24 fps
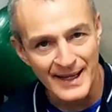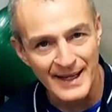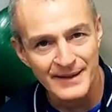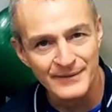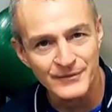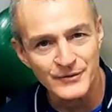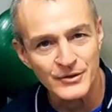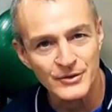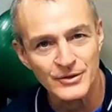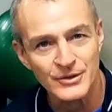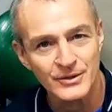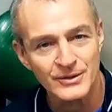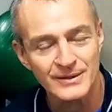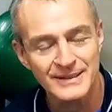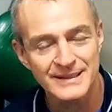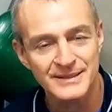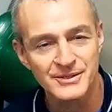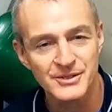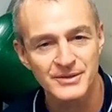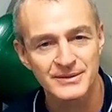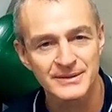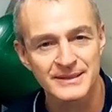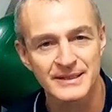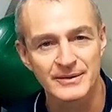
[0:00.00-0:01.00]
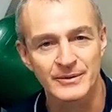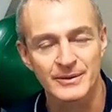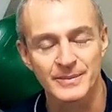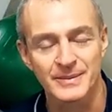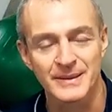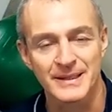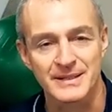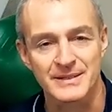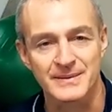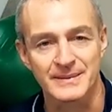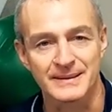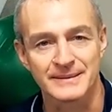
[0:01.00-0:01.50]
After your initial knee
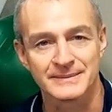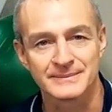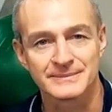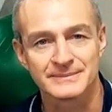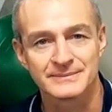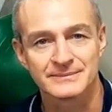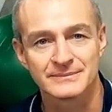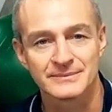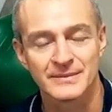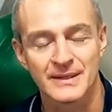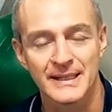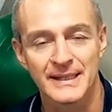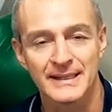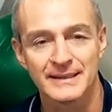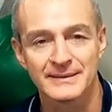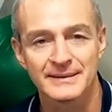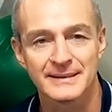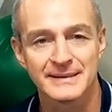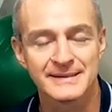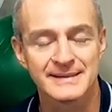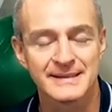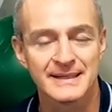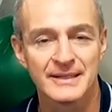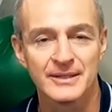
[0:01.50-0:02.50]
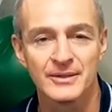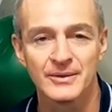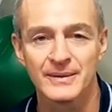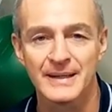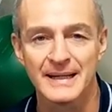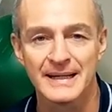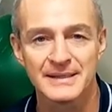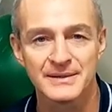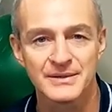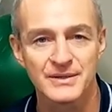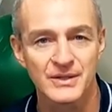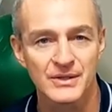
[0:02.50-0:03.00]
replacement, right? Let's say
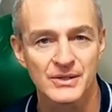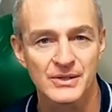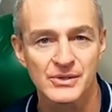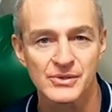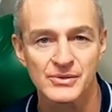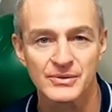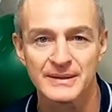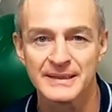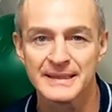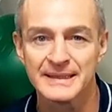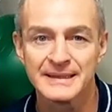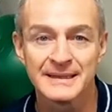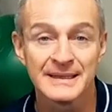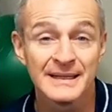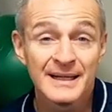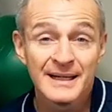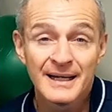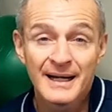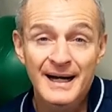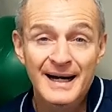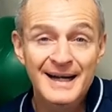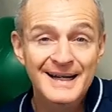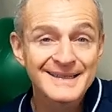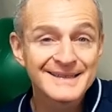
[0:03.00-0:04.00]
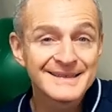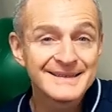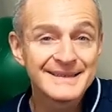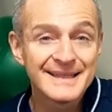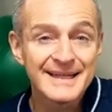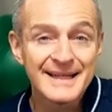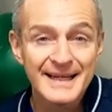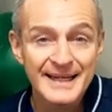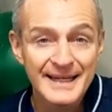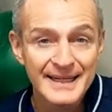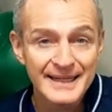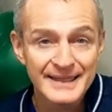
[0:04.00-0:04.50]
you had surgery a
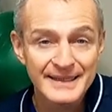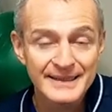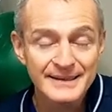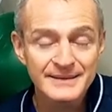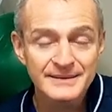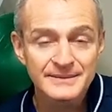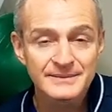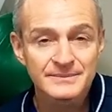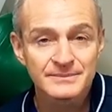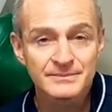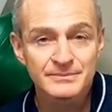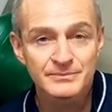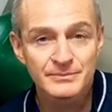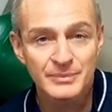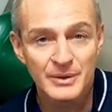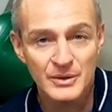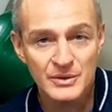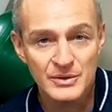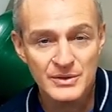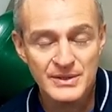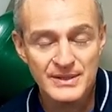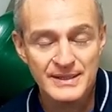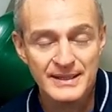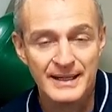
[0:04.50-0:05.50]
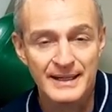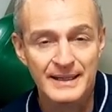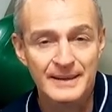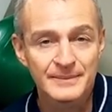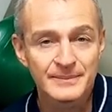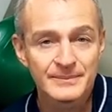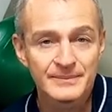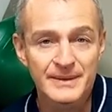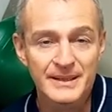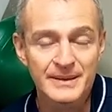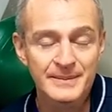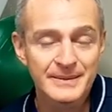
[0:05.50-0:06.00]
day
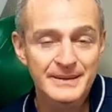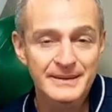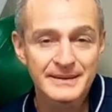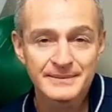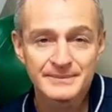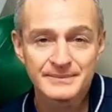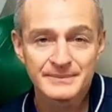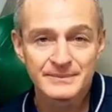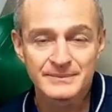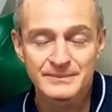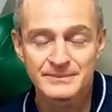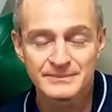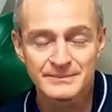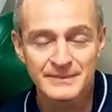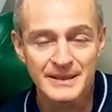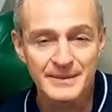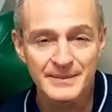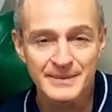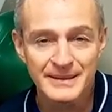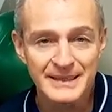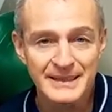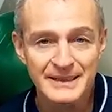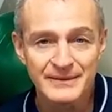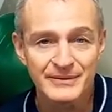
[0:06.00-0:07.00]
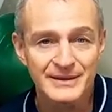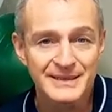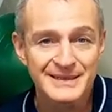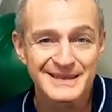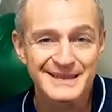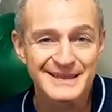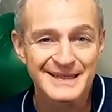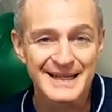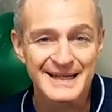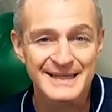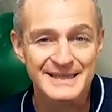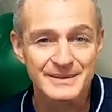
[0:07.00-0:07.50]
post-op, maybe, maybe
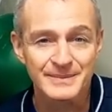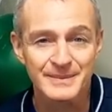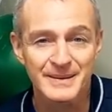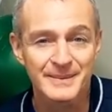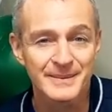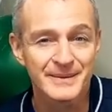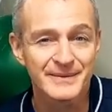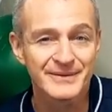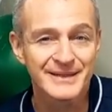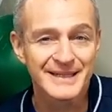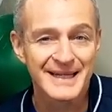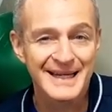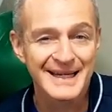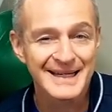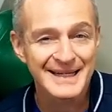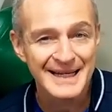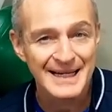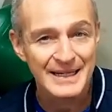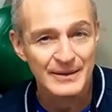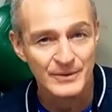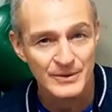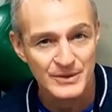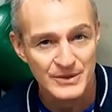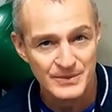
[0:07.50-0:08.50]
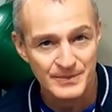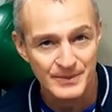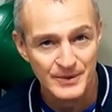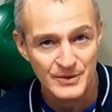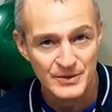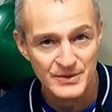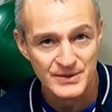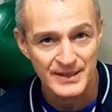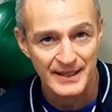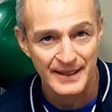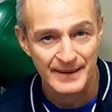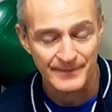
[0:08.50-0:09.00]
even less, maybe even eight hours
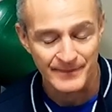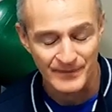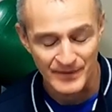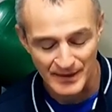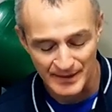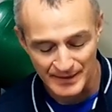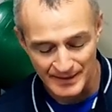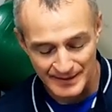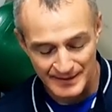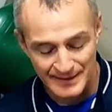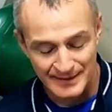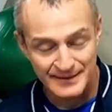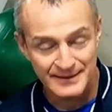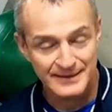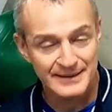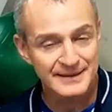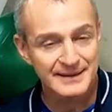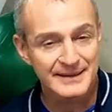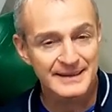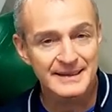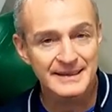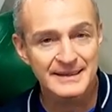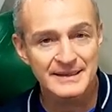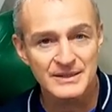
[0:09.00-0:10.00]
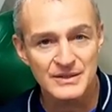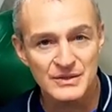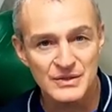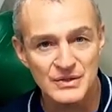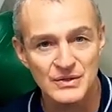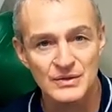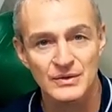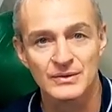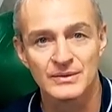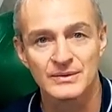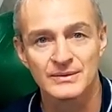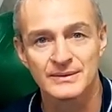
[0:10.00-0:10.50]
post-op the knee
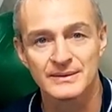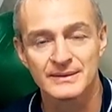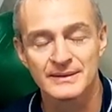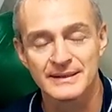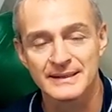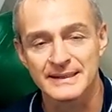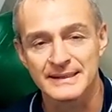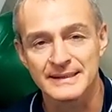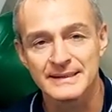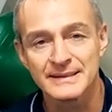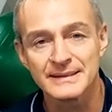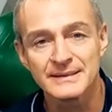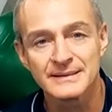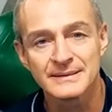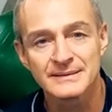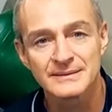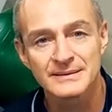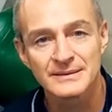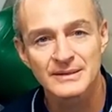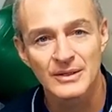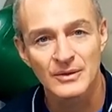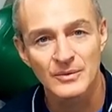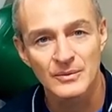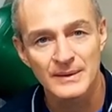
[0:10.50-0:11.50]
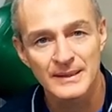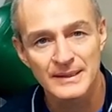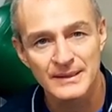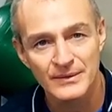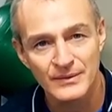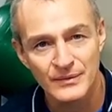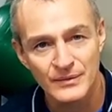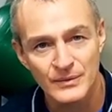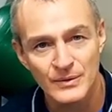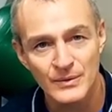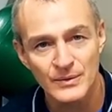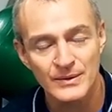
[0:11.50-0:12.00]
is certainly
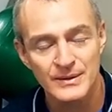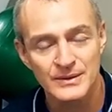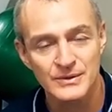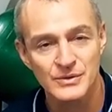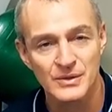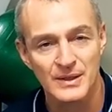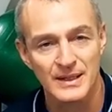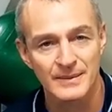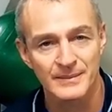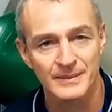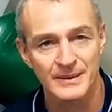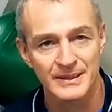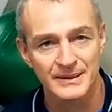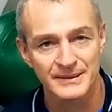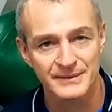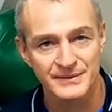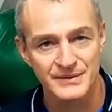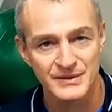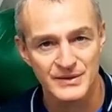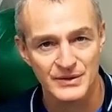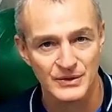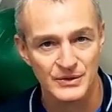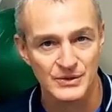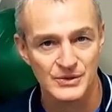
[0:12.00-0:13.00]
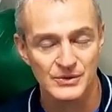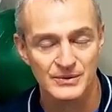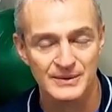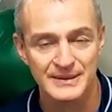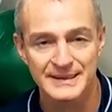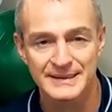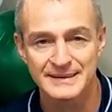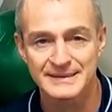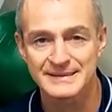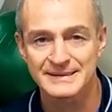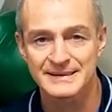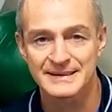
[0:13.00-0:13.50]
going through the trauma of surgery.